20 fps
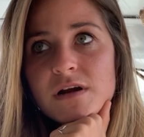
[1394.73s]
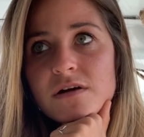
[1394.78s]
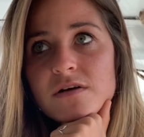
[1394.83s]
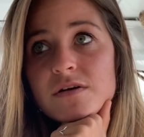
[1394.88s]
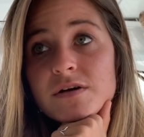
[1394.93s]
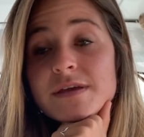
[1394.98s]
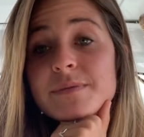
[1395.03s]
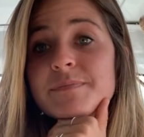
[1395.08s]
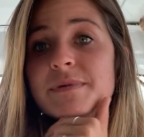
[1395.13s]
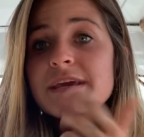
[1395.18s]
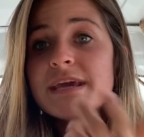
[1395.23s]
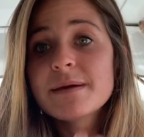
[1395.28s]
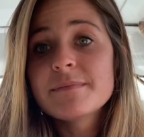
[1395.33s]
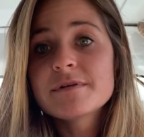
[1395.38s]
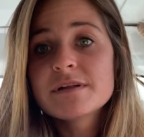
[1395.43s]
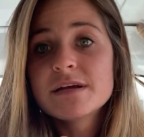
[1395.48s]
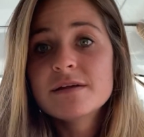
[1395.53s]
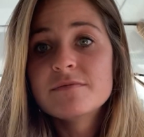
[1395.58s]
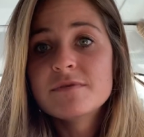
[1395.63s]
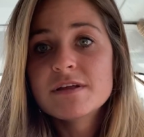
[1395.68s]
or be kept
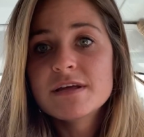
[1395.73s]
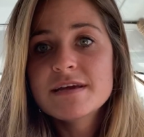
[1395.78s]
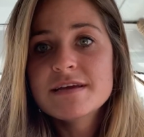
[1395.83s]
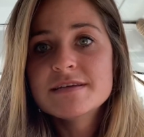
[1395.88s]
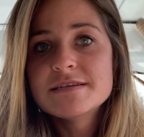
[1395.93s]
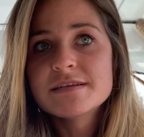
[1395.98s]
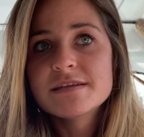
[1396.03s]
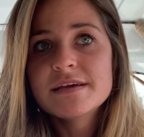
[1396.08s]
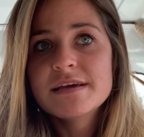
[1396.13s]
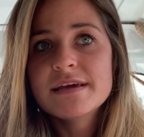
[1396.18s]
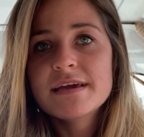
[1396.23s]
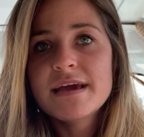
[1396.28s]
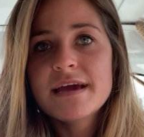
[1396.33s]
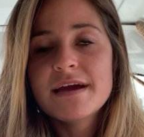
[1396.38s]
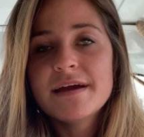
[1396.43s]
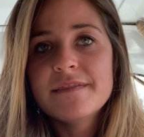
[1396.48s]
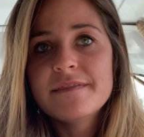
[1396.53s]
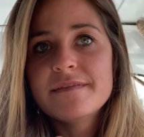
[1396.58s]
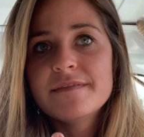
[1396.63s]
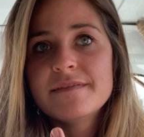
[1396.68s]
clean really easily,
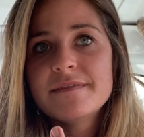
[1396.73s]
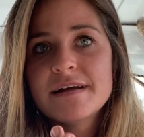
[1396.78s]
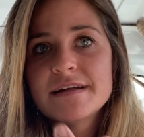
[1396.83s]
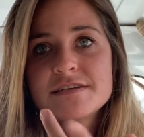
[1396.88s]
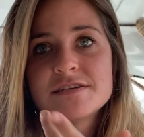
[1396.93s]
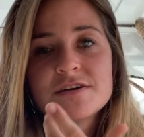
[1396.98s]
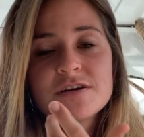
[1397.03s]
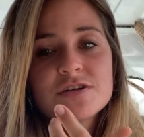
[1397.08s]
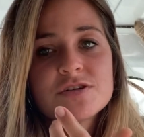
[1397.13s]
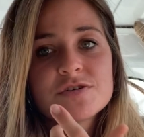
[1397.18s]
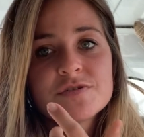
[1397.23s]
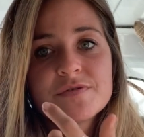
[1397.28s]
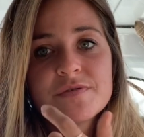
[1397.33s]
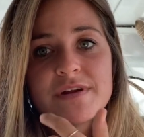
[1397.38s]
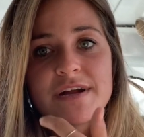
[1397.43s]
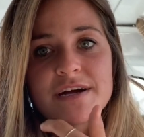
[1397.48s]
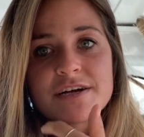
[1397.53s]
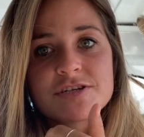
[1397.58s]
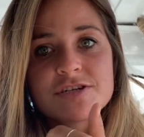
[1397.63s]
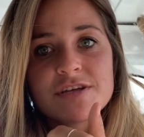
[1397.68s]
and that's not true.
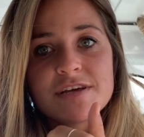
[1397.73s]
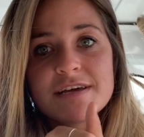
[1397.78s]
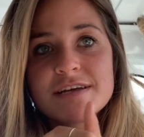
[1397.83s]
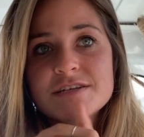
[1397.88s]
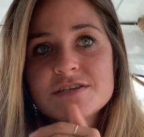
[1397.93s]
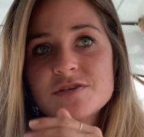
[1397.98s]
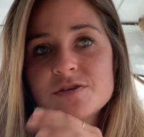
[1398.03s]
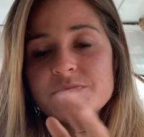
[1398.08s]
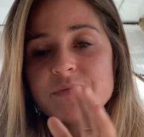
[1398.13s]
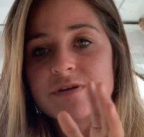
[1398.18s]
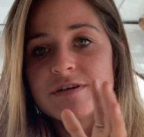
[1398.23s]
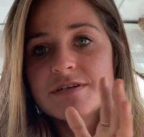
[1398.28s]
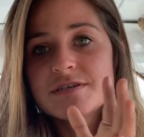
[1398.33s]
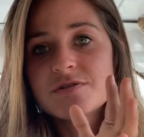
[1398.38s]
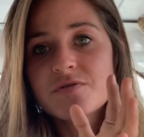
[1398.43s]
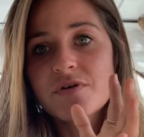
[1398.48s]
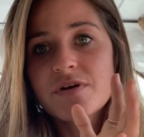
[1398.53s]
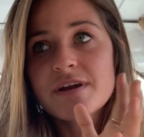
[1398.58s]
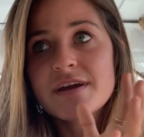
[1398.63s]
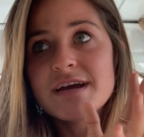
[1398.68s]
It actually gets super
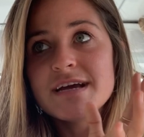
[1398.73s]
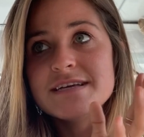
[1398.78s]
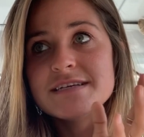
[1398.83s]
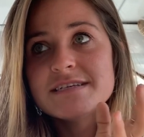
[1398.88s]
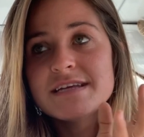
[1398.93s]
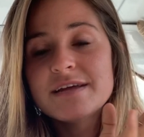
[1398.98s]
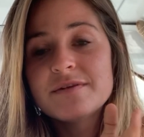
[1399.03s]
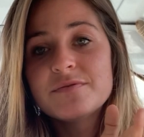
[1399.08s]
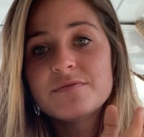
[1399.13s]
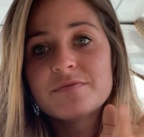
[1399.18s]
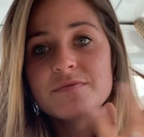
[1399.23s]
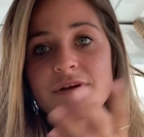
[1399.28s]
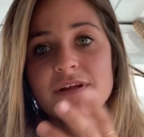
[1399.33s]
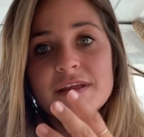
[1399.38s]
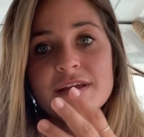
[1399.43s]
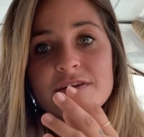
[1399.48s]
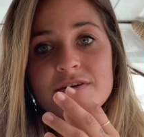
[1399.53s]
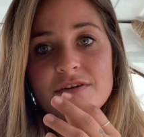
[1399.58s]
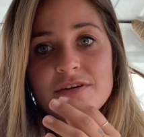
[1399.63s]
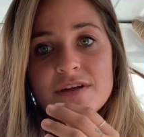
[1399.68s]
disorganized and
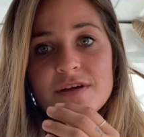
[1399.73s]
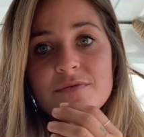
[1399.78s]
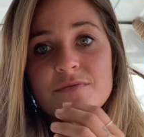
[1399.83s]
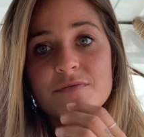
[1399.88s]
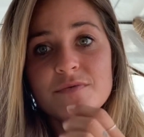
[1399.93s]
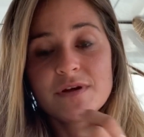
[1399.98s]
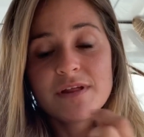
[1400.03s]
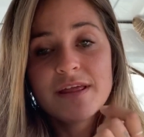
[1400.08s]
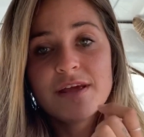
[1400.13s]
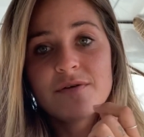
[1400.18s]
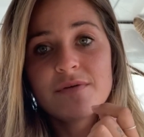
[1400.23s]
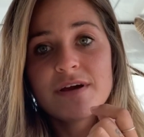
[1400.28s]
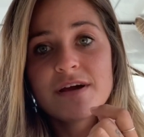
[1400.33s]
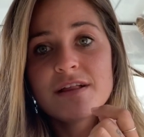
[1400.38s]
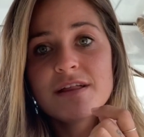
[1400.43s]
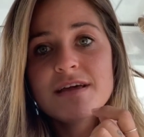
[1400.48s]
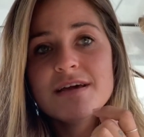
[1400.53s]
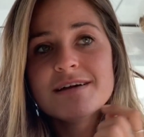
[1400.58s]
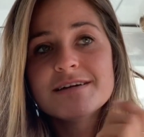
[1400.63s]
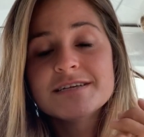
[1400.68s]
really dirty really
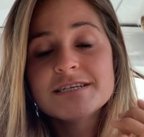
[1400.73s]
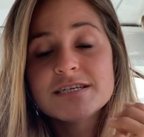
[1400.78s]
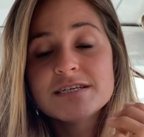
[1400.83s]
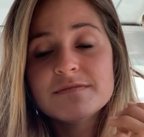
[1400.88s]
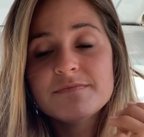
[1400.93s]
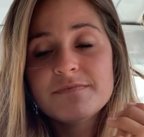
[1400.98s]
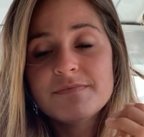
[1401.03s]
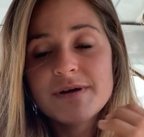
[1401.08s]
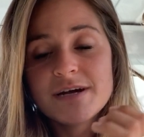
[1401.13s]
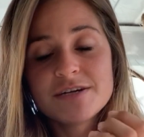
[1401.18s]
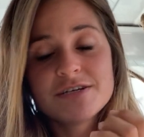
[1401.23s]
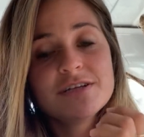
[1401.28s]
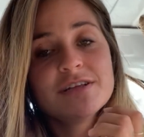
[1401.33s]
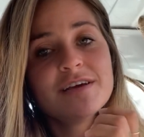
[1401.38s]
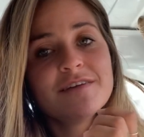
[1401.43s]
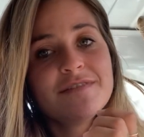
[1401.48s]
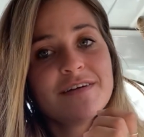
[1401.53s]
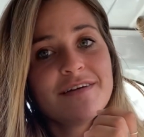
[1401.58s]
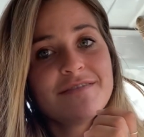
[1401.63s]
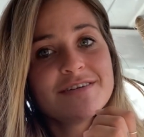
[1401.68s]
quickly,
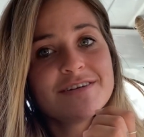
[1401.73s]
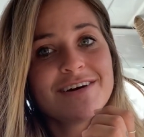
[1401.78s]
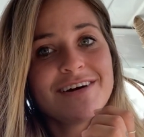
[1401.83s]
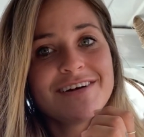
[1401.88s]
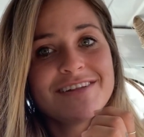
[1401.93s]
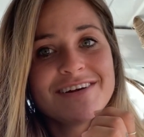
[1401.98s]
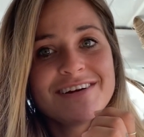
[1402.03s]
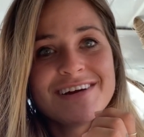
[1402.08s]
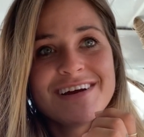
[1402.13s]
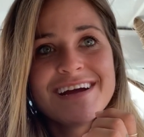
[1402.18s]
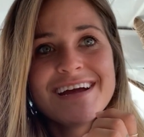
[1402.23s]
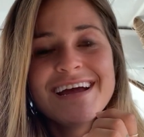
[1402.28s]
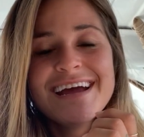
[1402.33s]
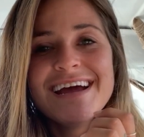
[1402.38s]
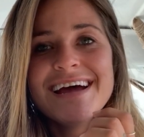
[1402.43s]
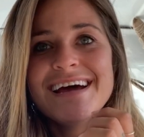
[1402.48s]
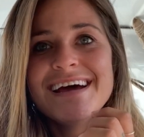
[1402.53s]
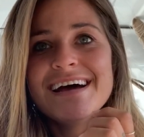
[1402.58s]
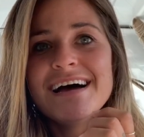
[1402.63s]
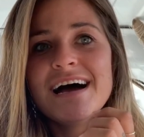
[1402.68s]
especially if you have a toddler.
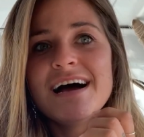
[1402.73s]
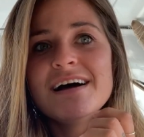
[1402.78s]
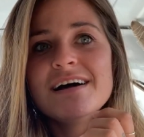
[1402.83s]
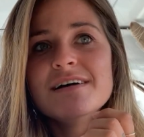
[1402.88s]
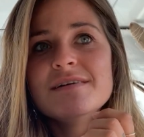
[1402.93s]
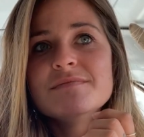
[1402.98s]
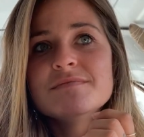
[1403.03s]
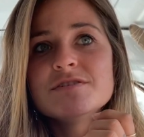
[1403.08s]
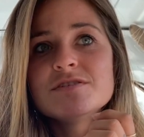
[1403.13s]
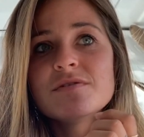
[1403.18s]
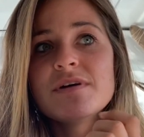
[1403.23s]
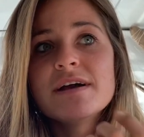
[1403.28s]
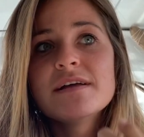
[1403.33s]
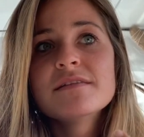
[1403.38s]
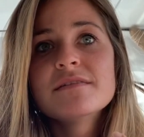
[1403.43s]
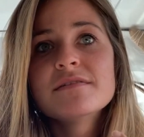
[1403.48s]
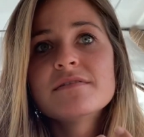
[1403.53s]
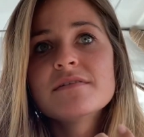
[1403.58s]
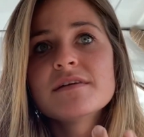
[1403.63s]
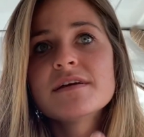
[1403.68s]
So I
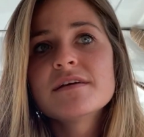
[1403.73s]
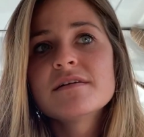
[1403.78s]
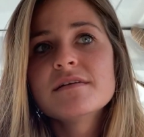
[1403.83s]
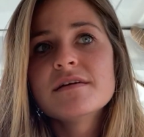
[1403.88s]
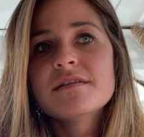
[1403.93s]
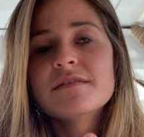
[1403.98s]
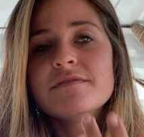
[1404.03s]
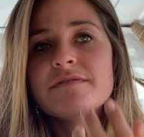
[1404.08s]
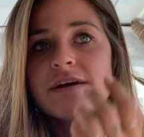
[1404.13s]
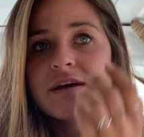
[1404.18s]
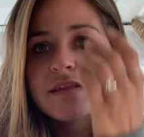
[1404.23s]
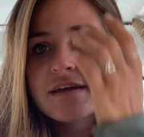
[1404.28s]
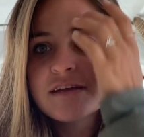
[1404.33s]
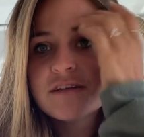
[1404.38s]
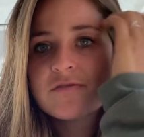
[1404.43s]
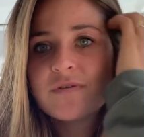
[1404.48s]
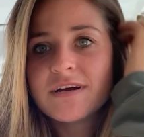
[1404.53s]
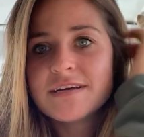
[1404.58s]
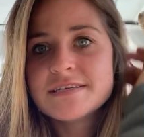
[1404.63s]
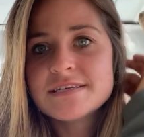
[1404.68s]
literally clean the van like
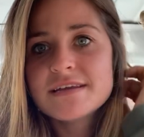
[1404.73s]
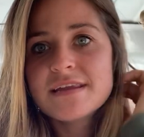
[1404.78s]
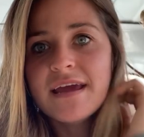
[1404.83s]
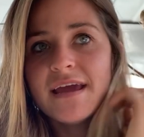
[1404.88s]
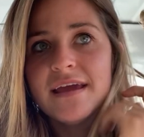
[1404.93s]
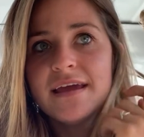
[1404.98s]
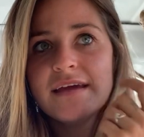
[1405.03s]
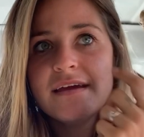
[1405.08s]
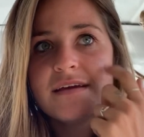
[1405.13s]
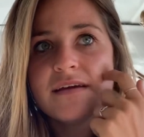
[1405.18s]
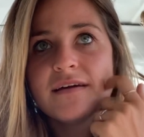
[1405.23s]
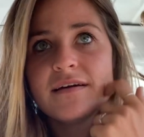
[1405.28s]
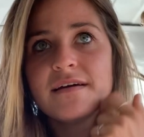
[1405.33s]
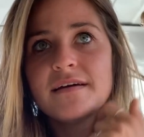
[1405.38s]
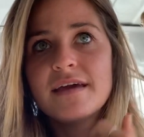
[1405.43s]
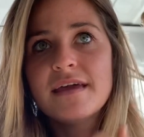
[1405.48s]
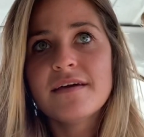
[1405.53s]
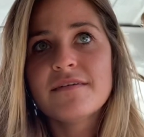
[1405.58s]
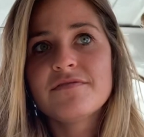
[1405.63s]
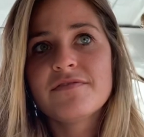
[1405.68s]
twice a day.
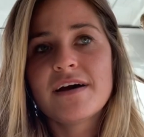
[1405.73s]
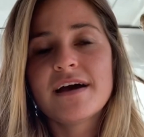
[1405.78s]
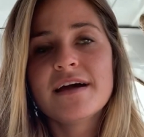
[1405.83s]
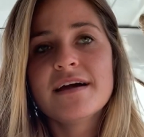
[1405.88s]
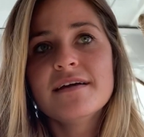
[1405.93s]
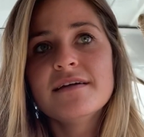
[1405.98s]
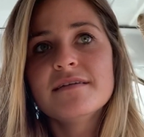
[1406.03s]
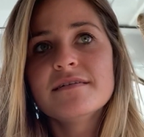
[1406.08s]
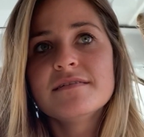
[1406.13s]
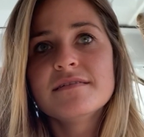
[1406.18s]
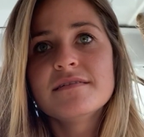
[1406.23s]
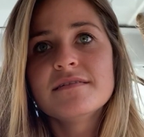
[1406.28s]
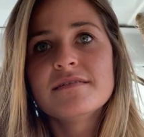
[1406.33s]
If I